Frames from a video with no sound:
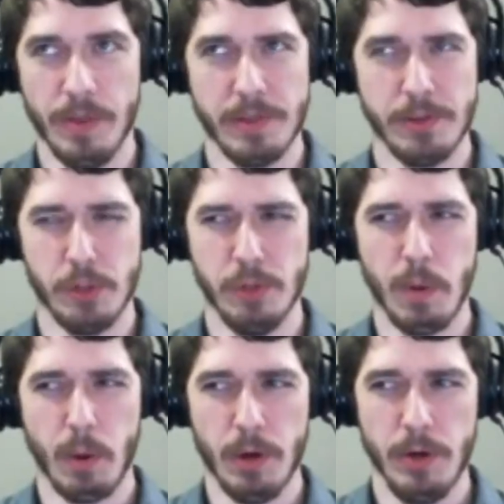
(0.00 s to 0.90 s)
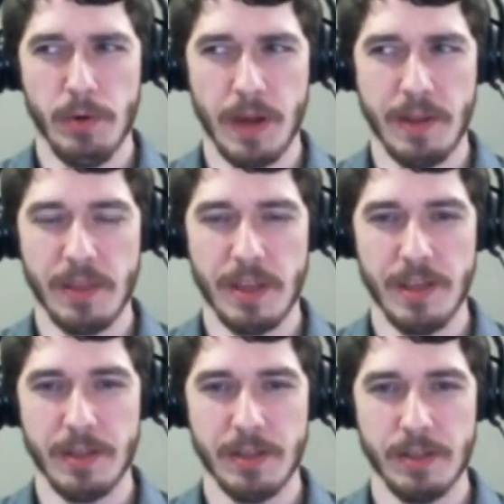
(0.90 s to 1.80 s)
Subaru, I
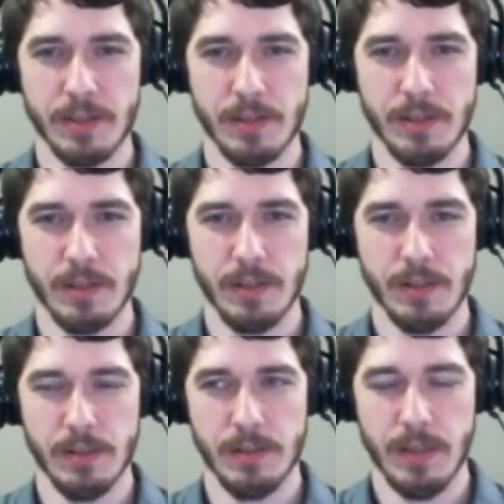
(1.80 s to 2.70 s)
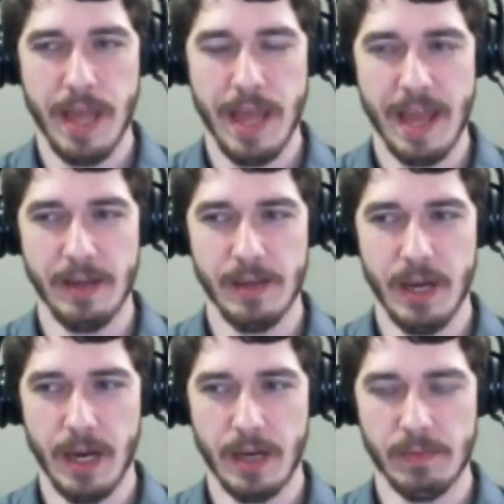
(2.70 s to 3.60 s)
think, and
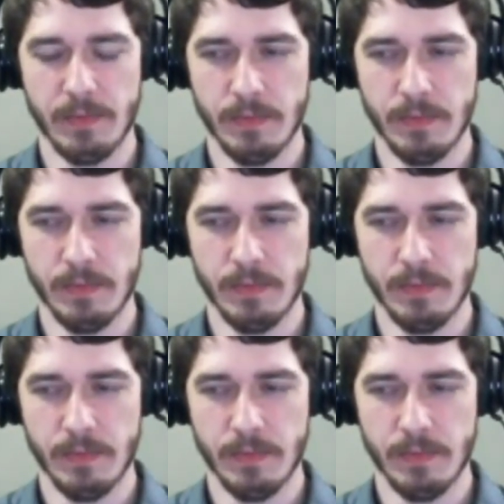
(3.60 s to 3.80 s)
Subaru